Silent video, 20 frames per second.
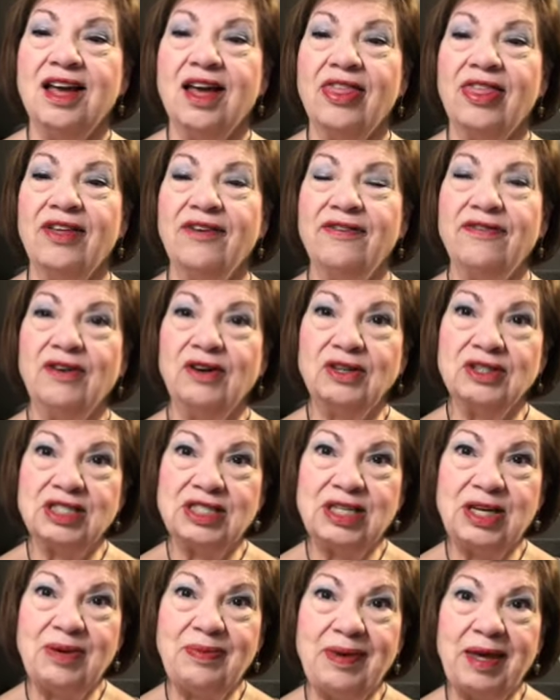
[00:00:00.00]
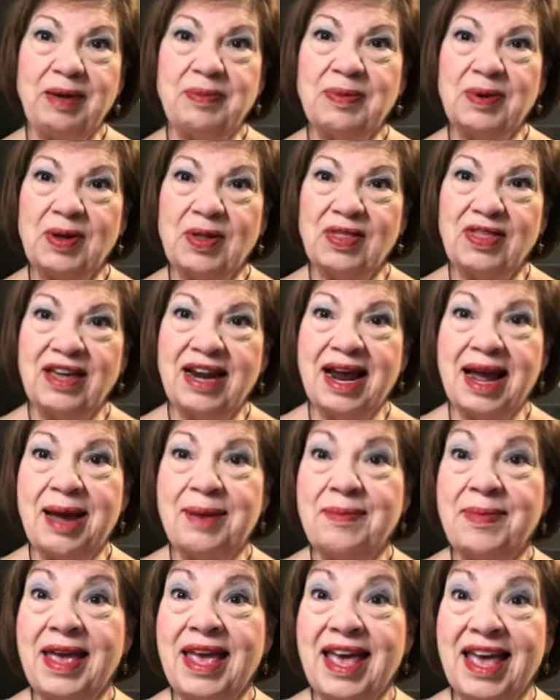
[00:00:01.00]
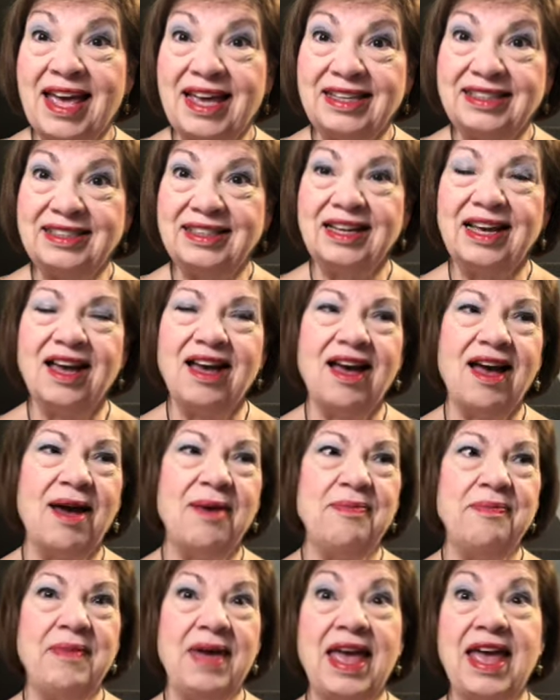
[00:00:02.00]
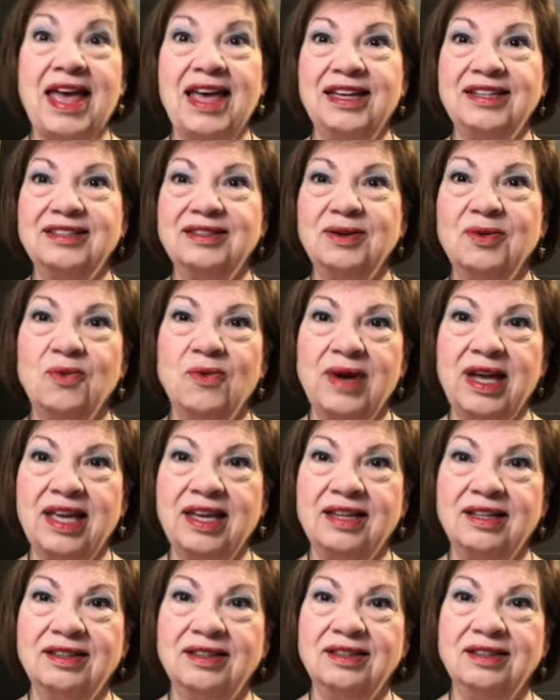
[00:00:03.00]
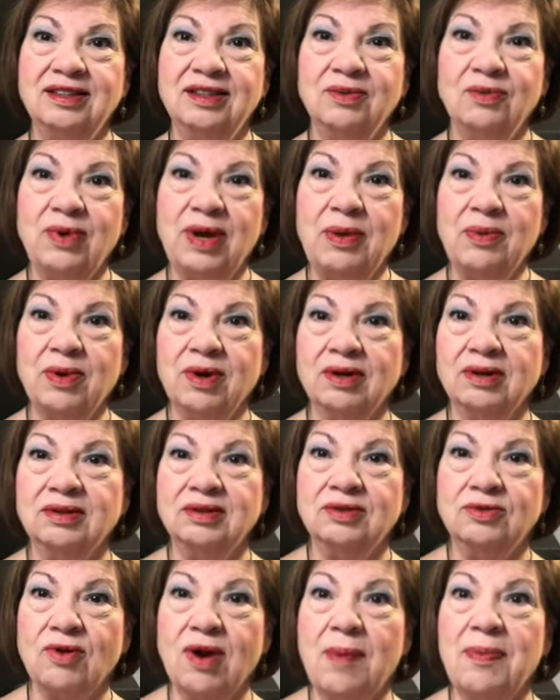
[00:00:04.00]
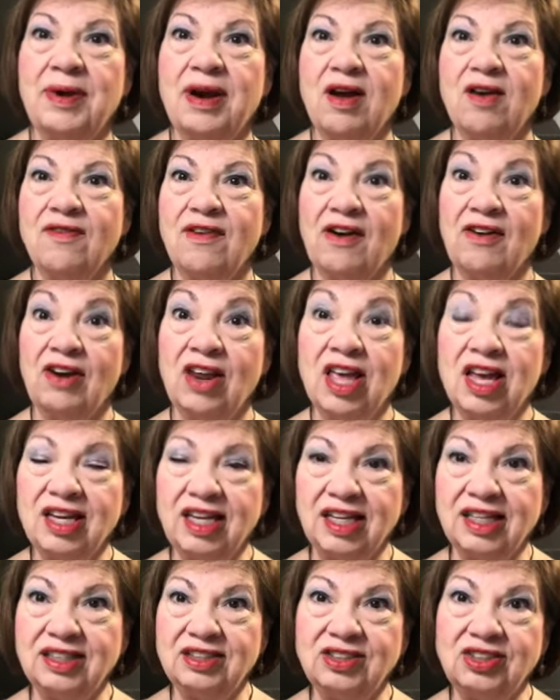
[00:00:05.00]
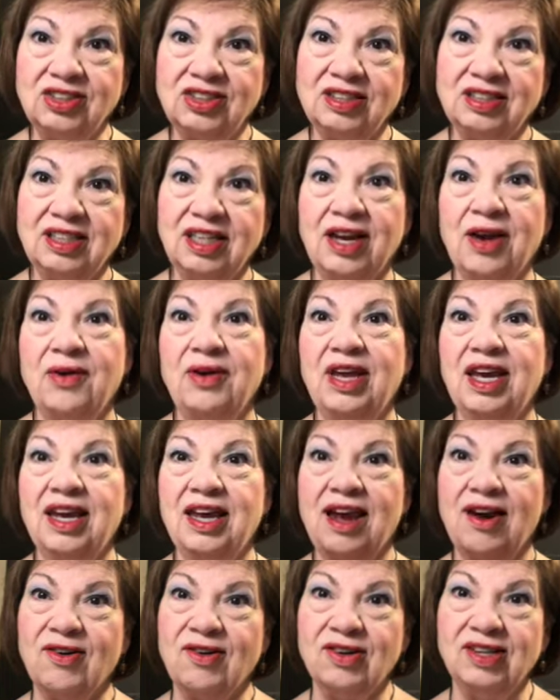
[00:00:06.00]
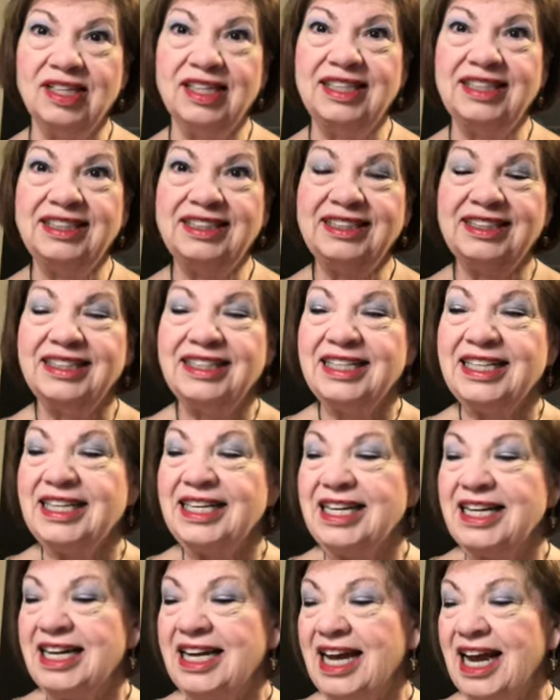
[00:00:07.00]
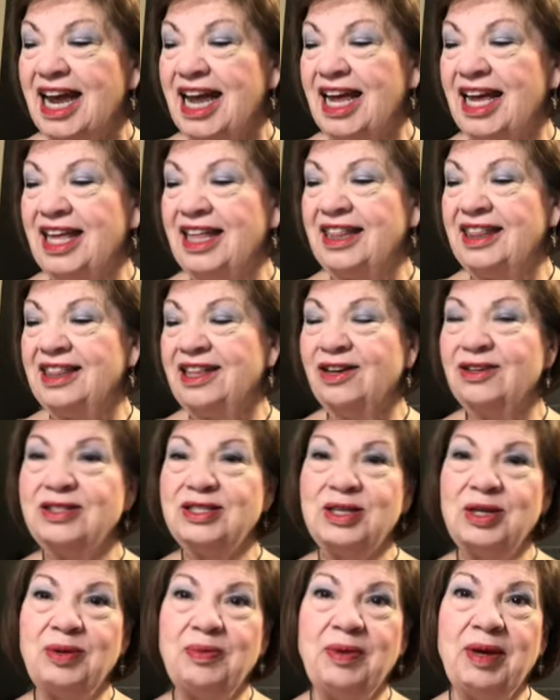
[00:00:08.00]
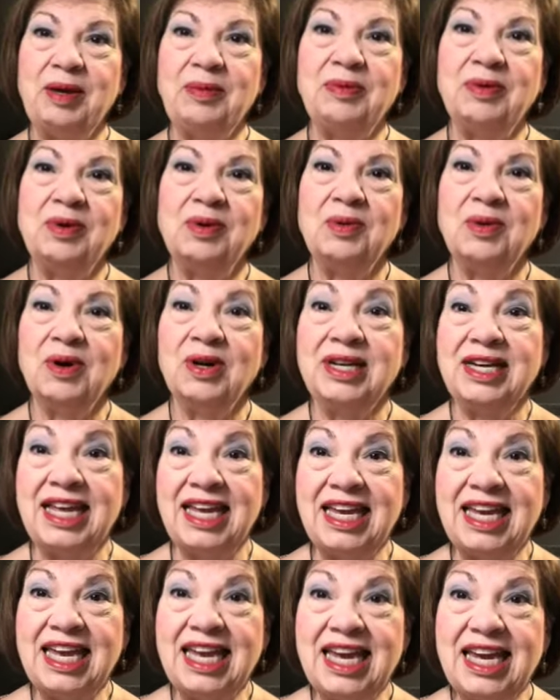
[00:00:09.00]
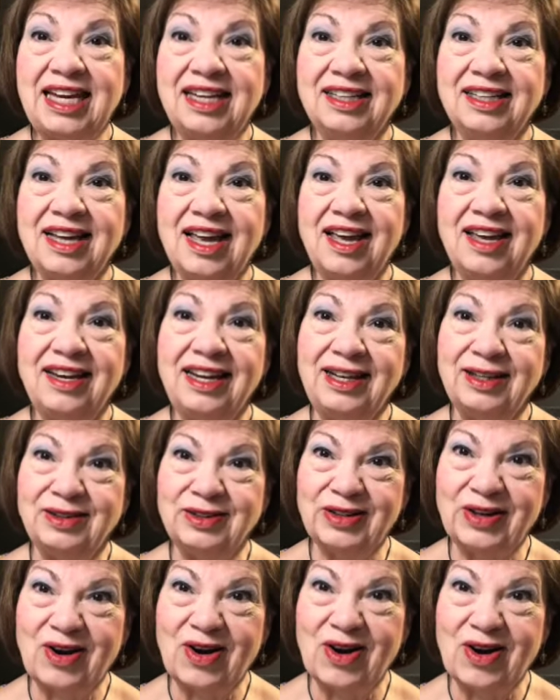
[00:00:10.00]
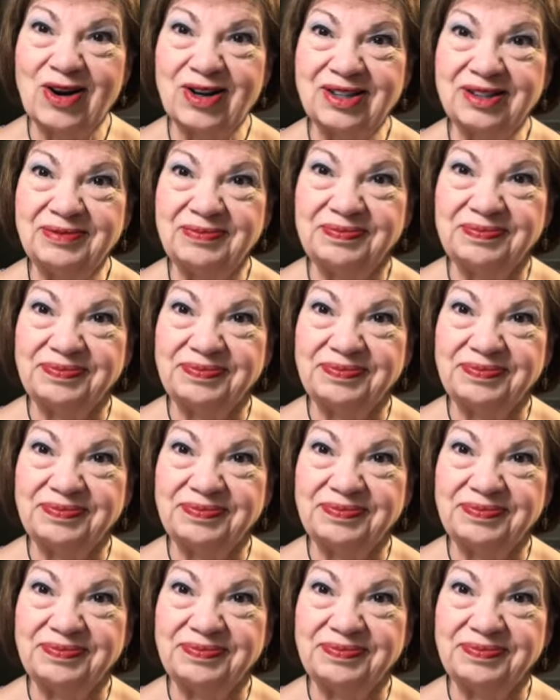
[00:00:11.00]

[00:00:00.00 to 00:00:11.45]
the first two people that I met when we were dropping off our luggage to go get Carolyn. And those two people were Nikki and Hildegard.